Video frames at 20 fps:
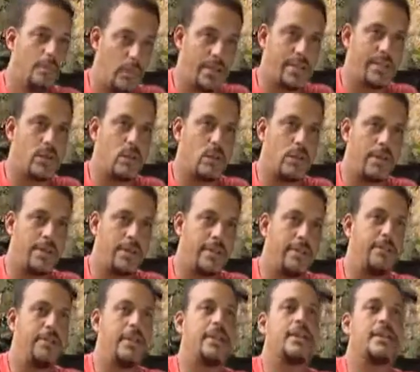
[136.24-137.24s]
Was it worth
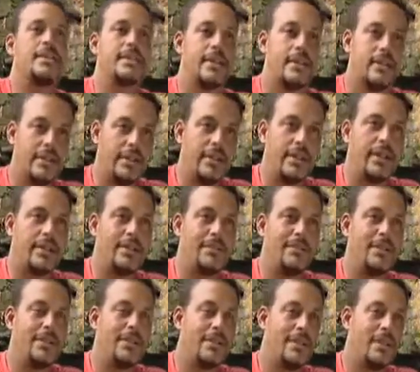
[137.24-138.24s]
it because I could have gotten
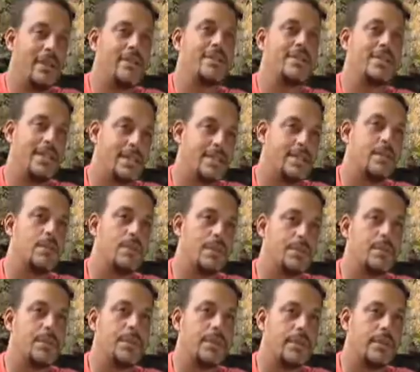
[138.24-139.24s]
$1 million? Yes, it
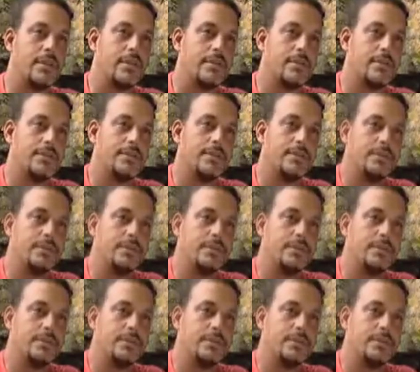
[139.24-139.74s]
was worth it.